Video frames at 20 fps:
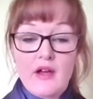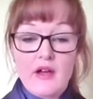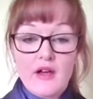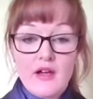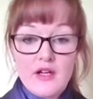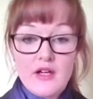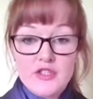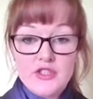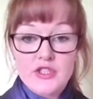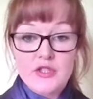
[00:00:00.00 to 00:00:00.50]

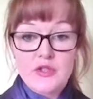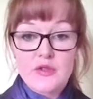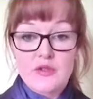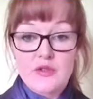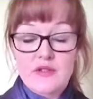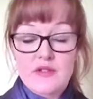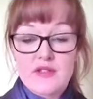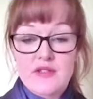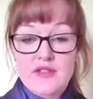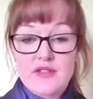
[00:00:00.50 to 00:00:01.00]
Urge
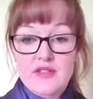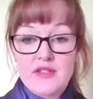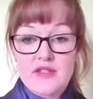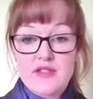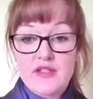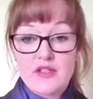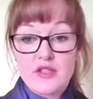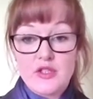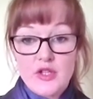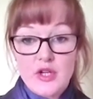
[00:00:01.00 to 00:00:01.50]
incontinence is
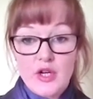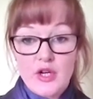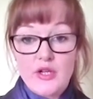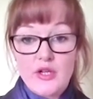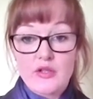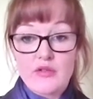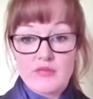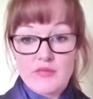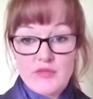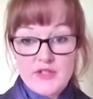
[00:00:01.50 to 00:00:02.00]
a
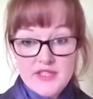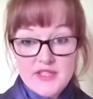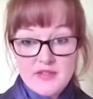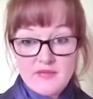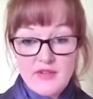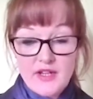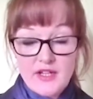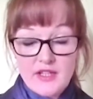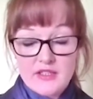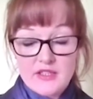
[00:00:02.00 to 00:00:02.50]
known risk
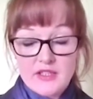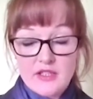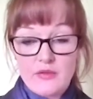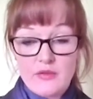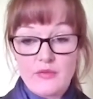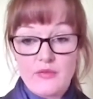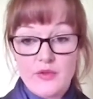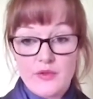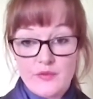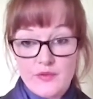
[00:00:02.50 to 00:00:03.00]
factor
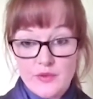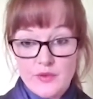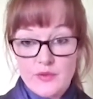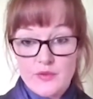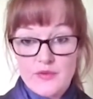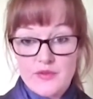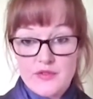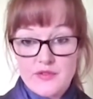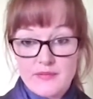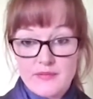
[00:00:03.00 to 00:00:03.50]
for
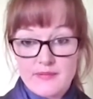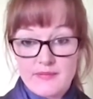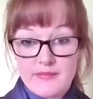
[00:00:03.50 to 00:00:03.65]
falls.